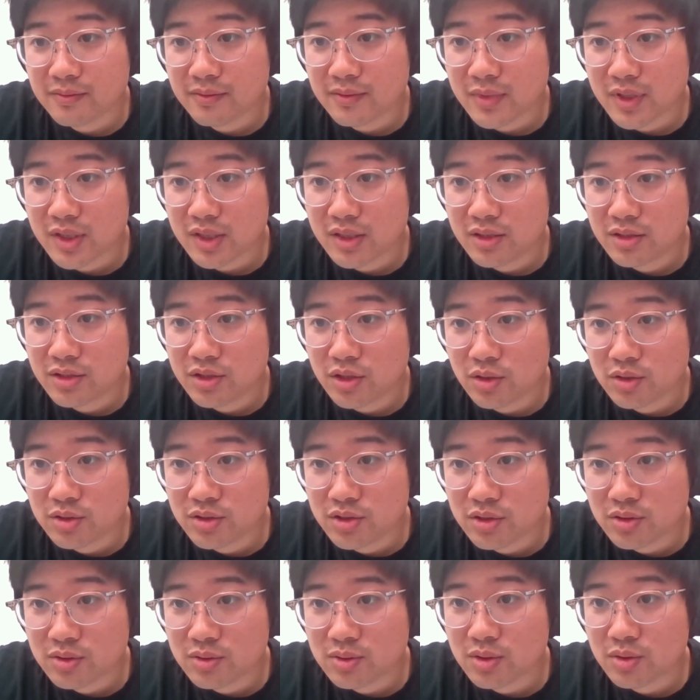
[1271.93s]
There's
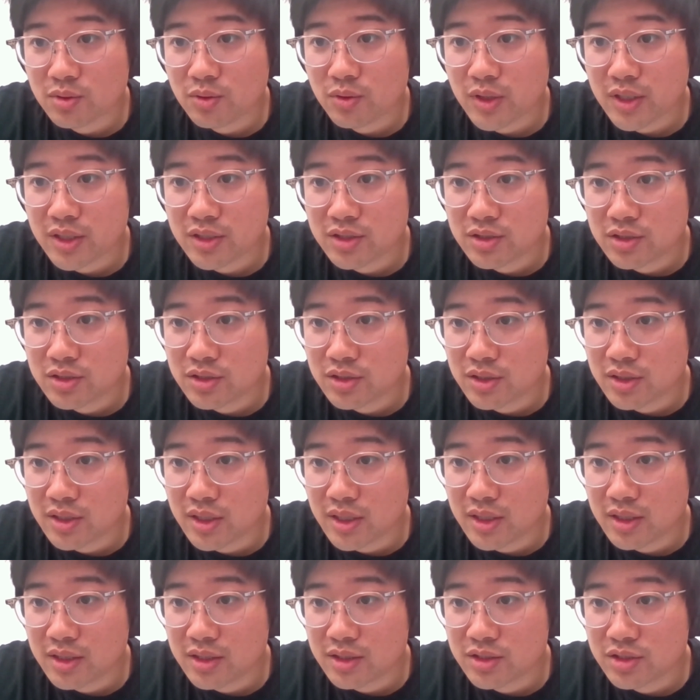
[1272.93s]
also a question
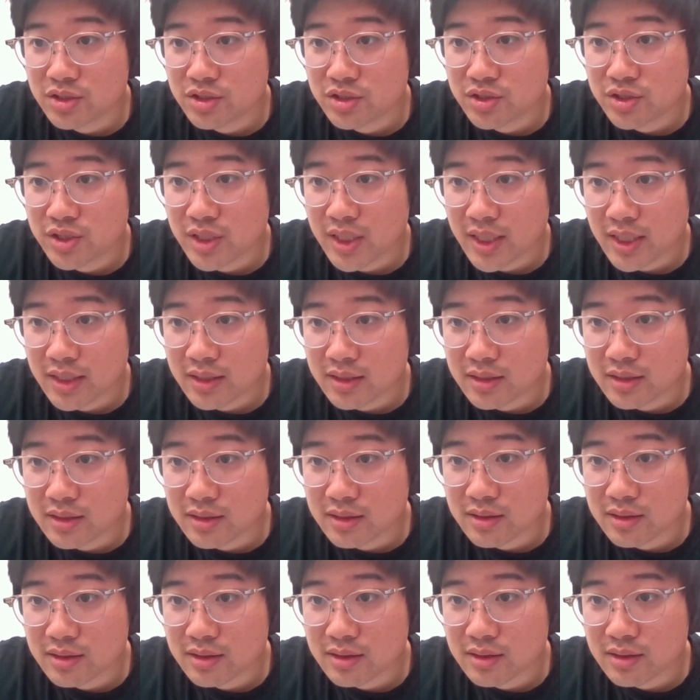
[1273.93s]
in the chat.
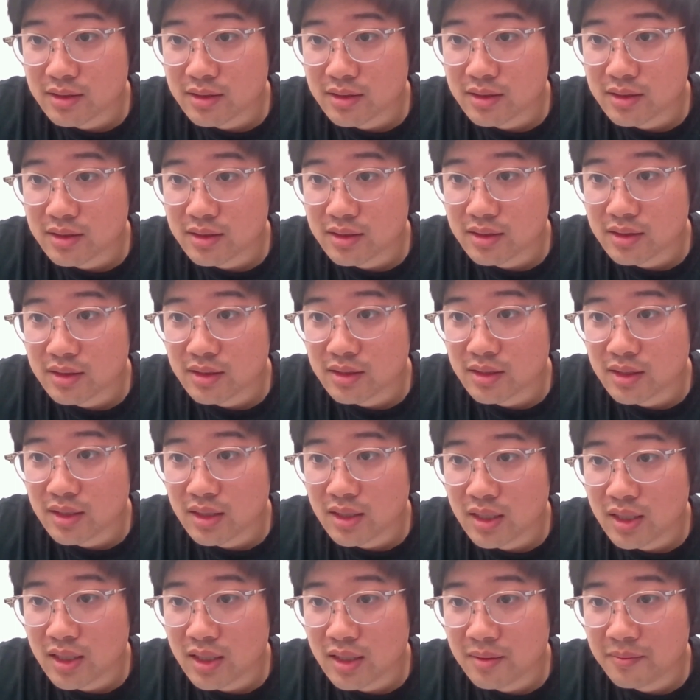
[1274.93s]

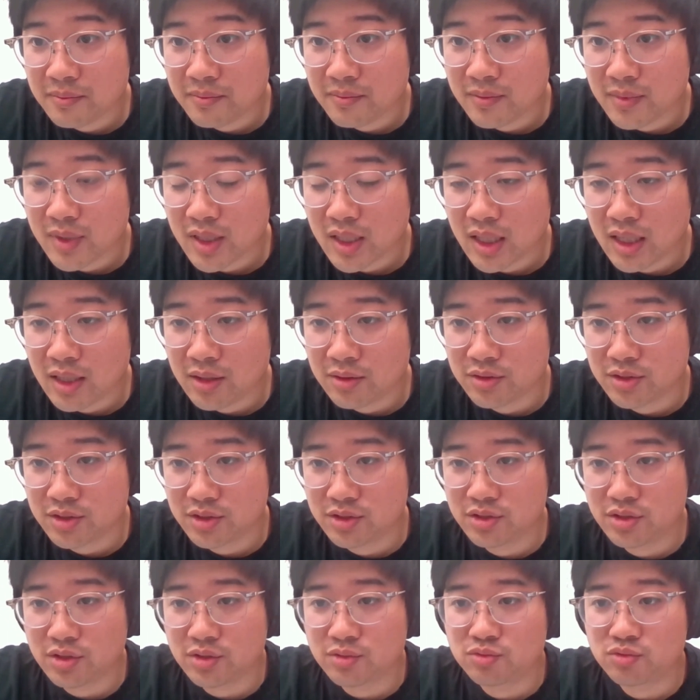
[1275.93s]
How does
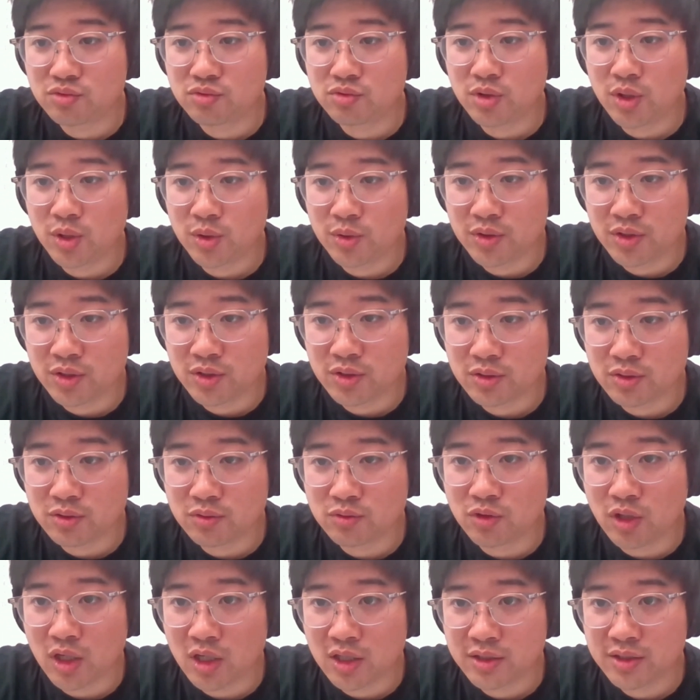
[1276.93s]
the rotor
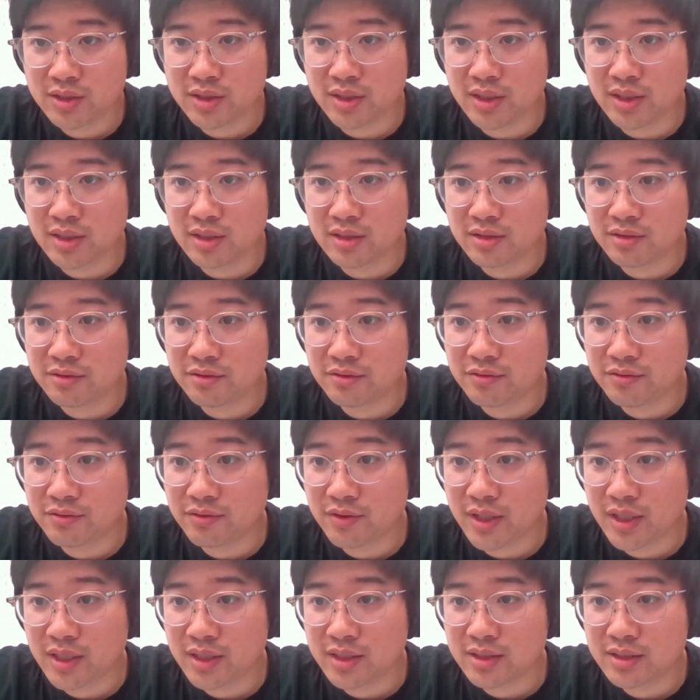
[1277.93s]
ROS
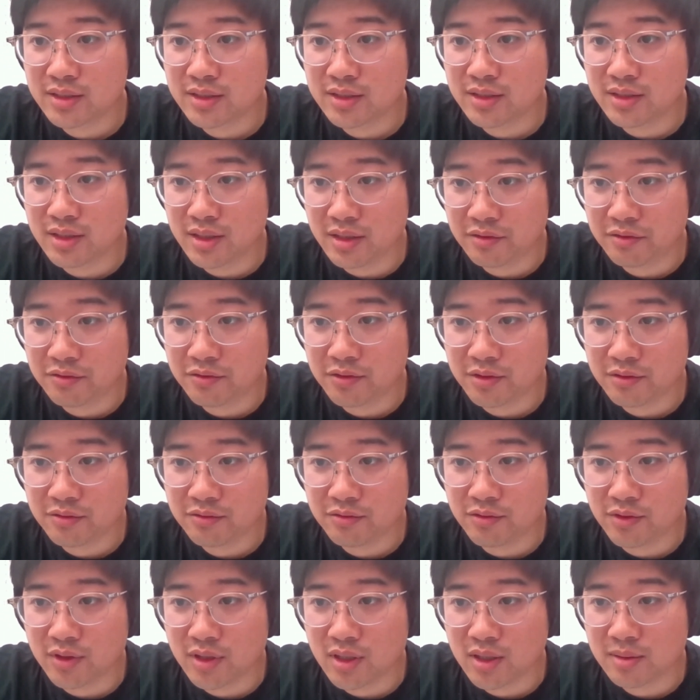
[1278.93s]
interface differ
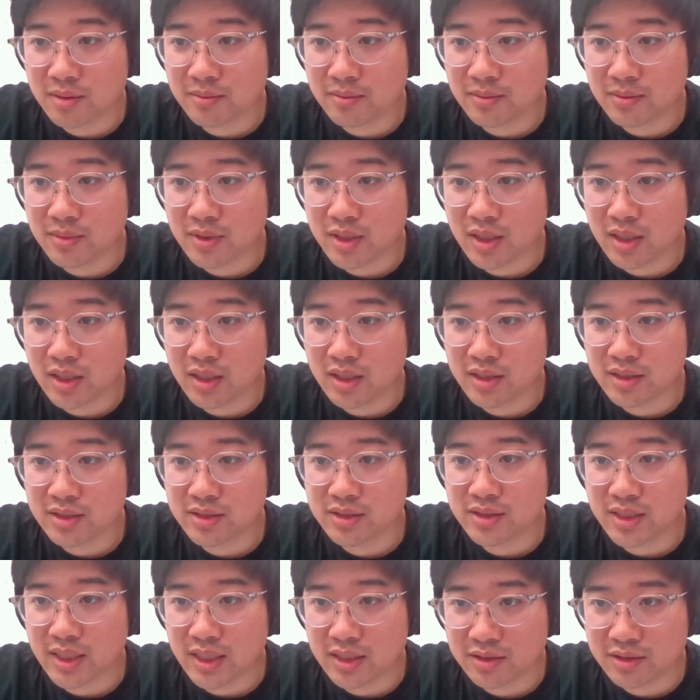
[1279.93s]
from
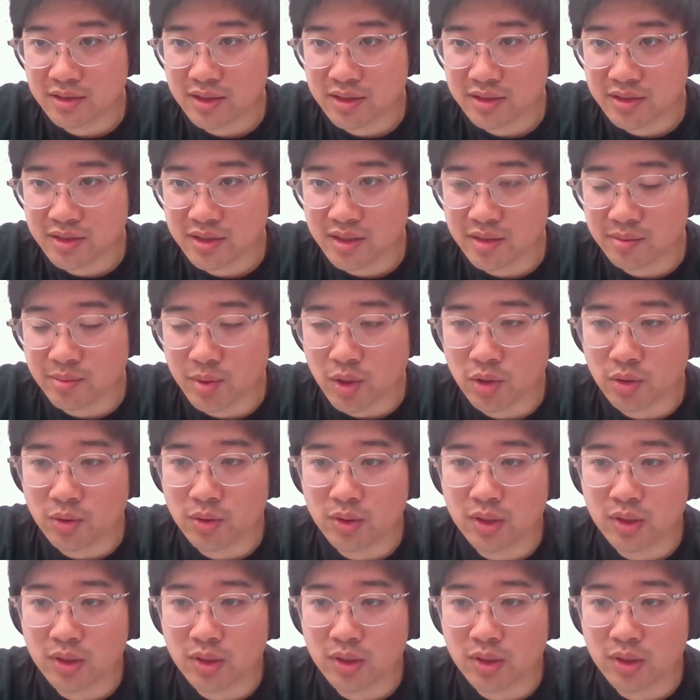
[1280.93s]
standard Gazebo?